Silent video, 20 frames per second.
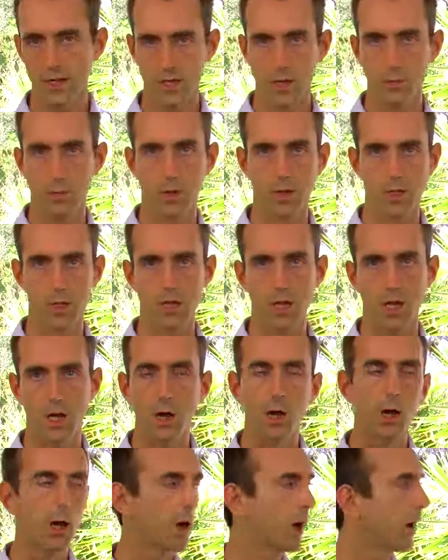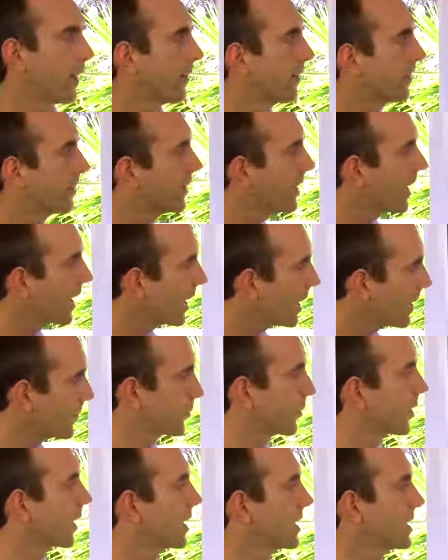as simple as that. That
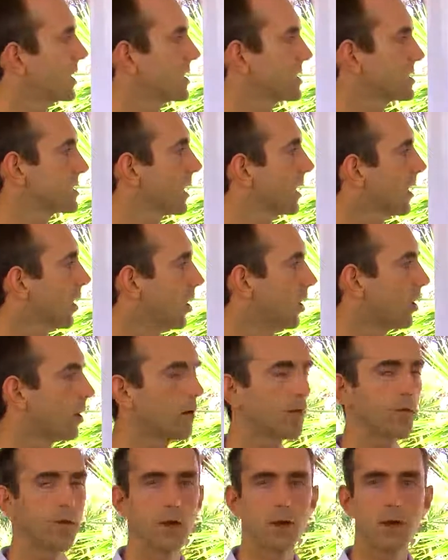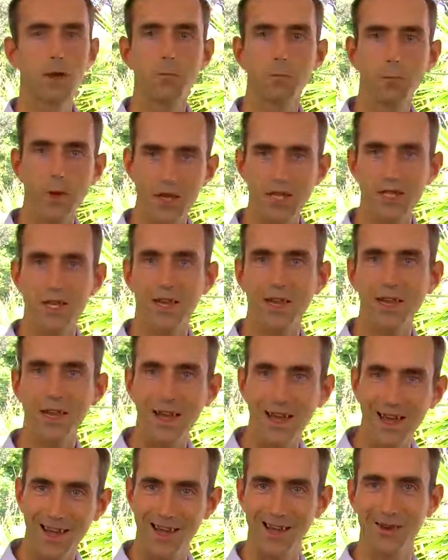is the
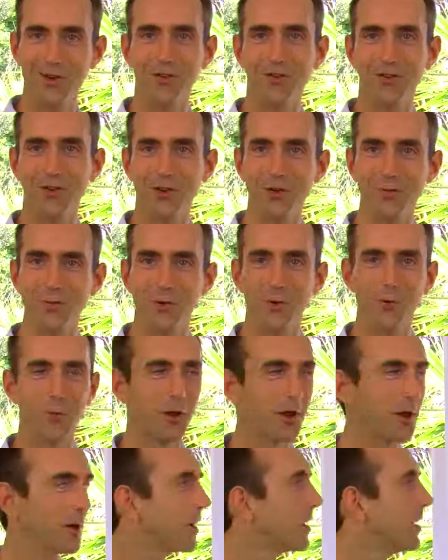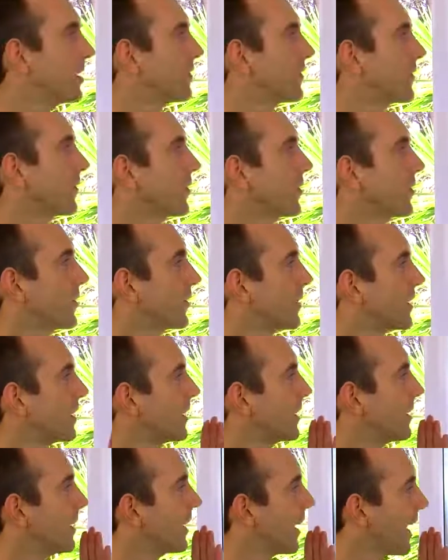basic how-to formula for
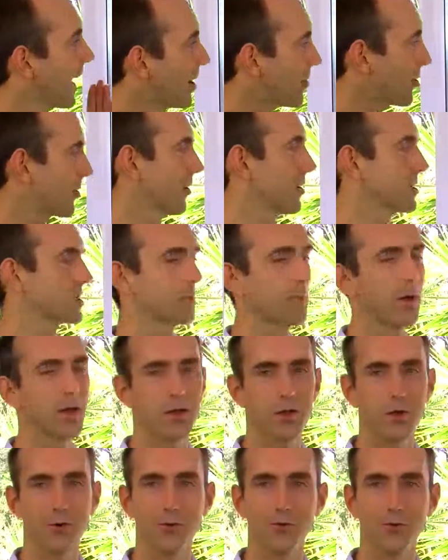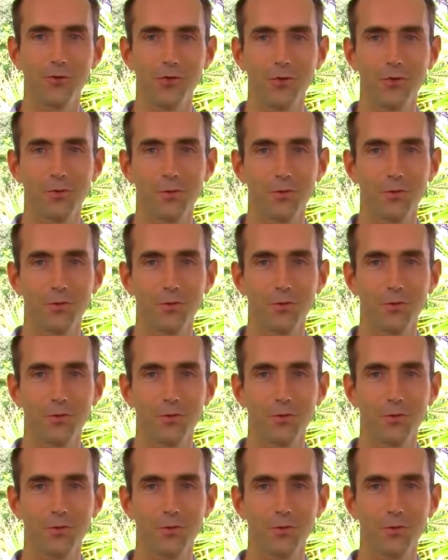the Alkalizing Pack Gold.